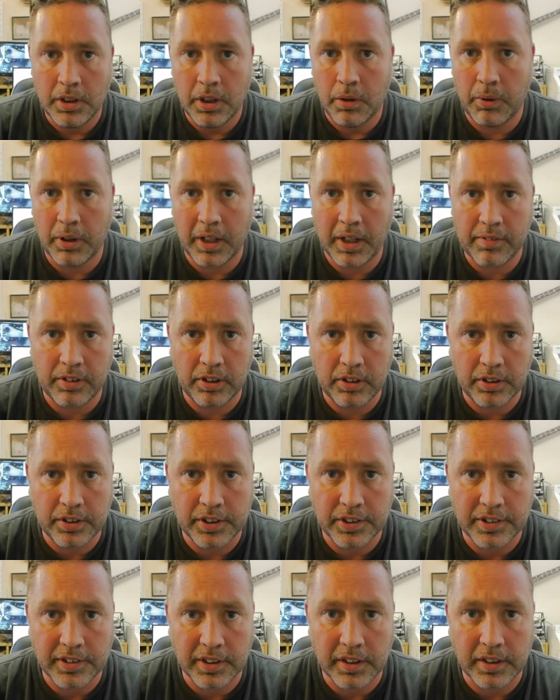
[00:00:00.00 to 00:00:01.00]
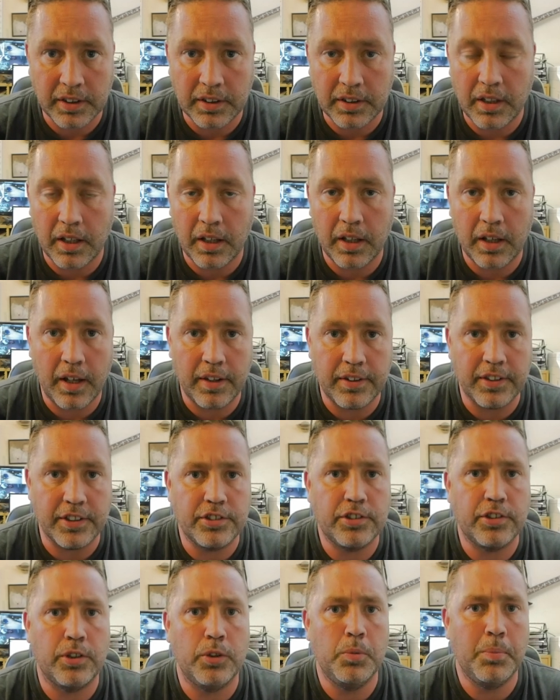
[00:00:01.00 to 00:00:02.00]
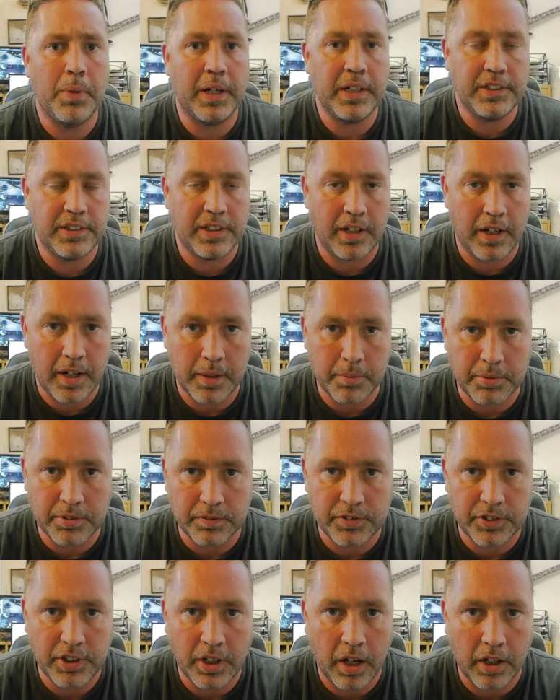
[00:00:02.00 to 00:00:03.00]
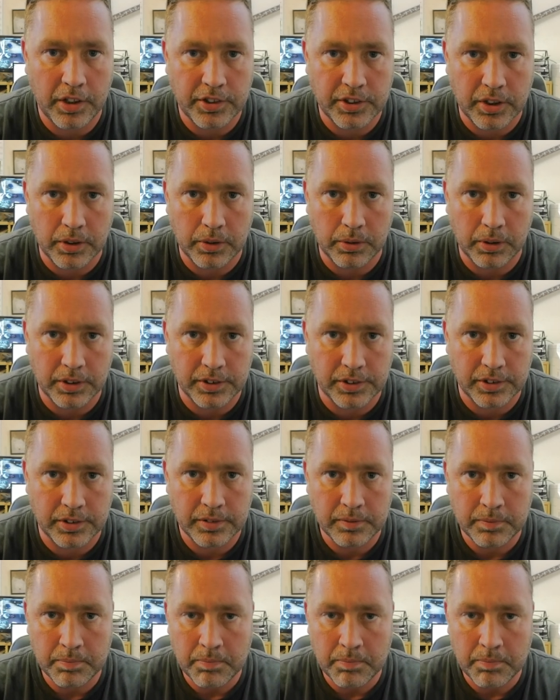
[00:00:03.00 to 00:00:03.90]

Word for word: We'll have a look at it. Uh, there's two main types of charge coolers.